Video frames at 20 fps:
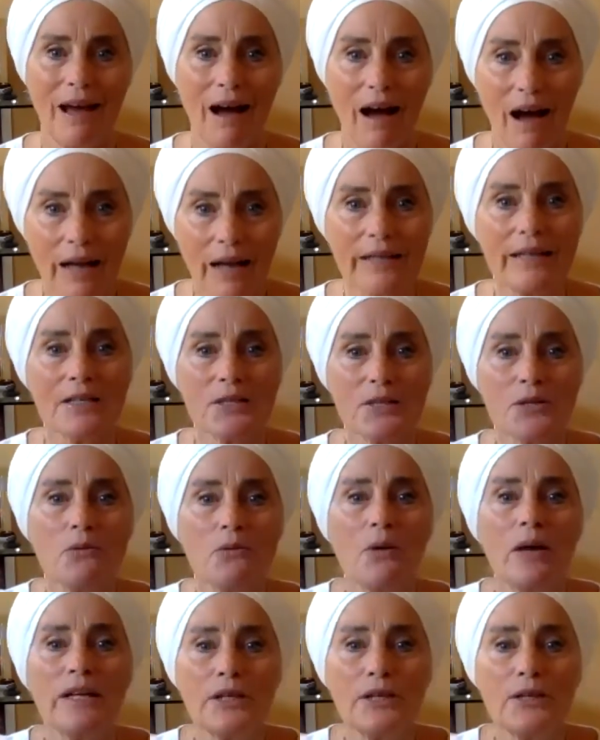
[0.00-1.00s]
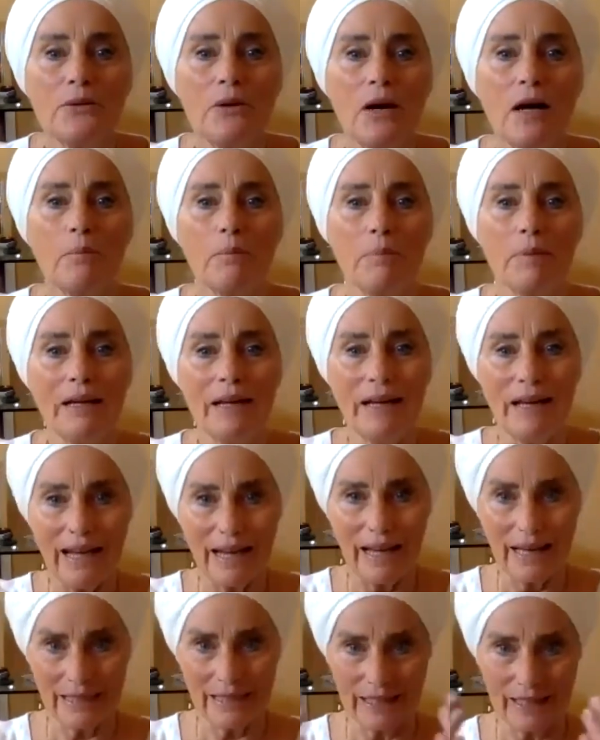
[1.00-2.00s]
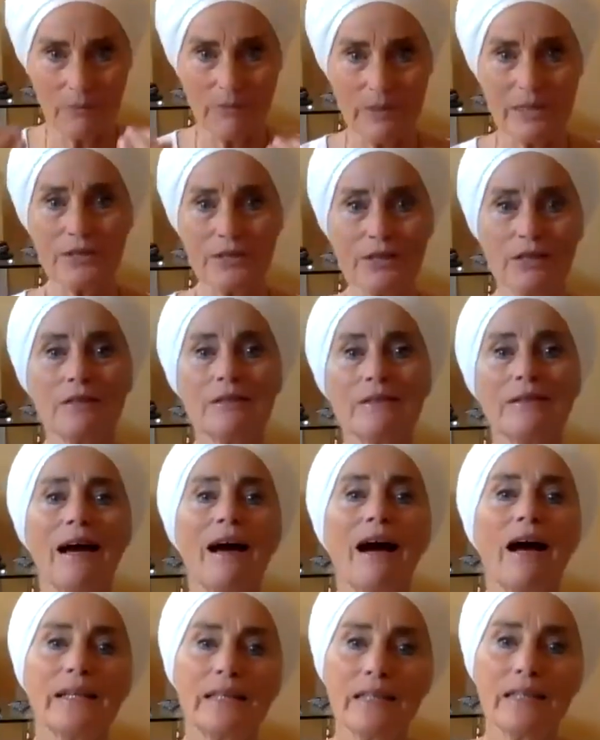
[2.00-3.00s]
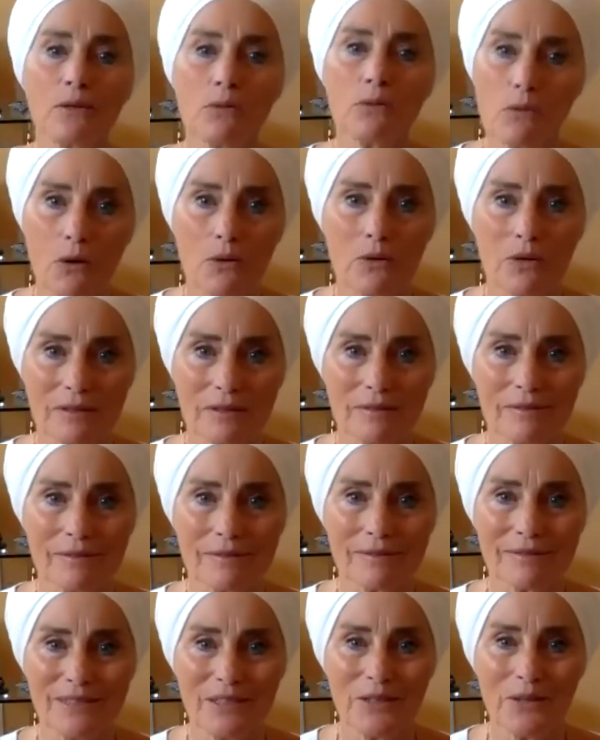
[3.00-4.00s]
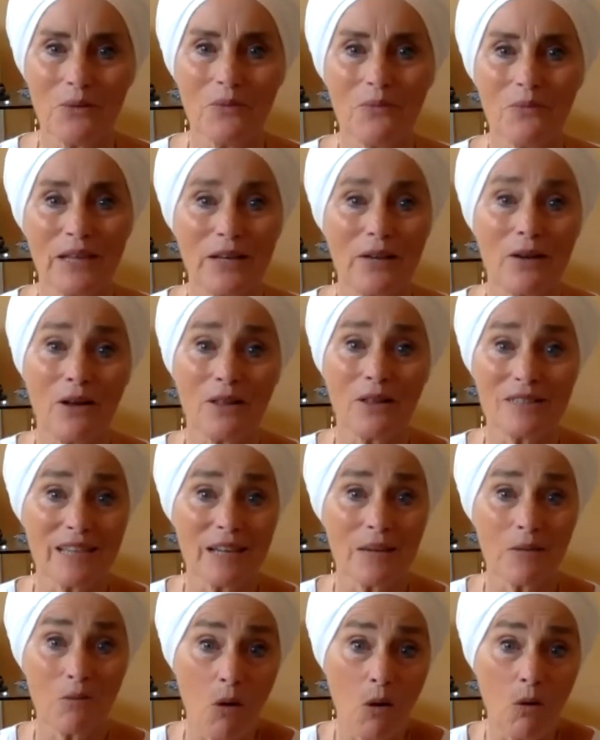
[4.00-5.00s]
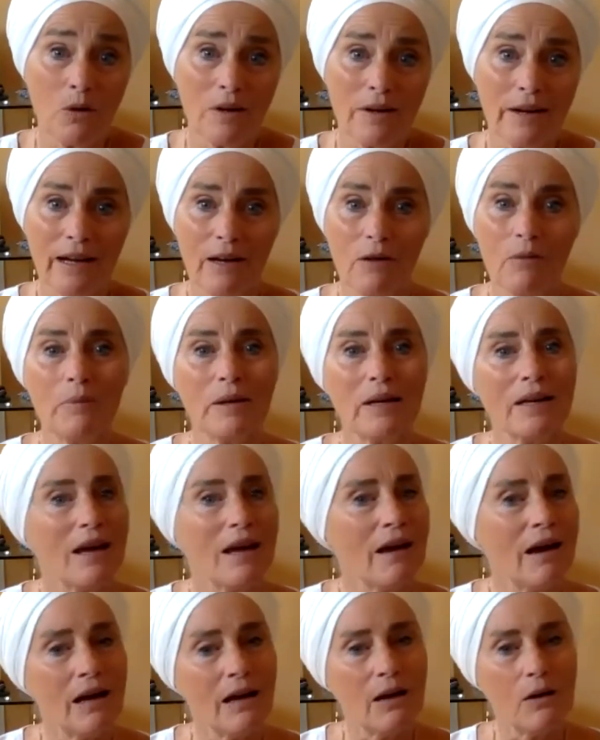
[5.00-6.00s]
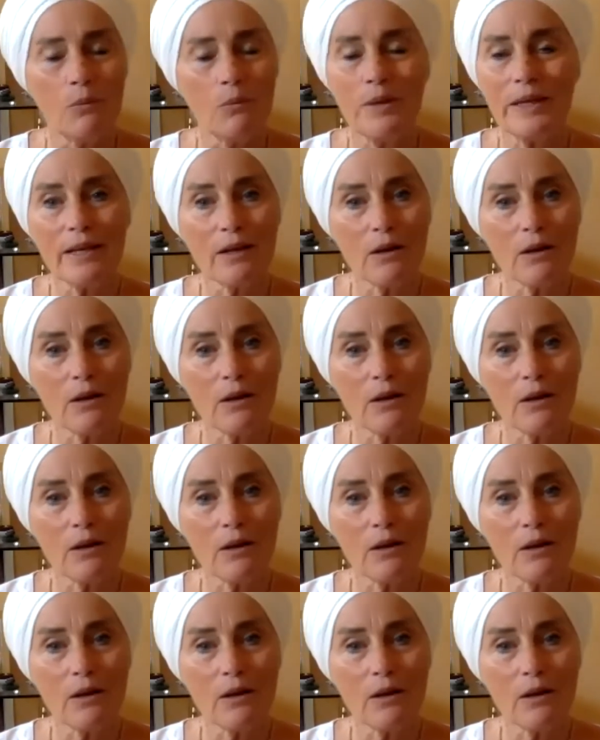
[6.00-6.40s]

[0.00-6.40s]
I get to wake you up, and in return, I get awoke. They say woke now, but we get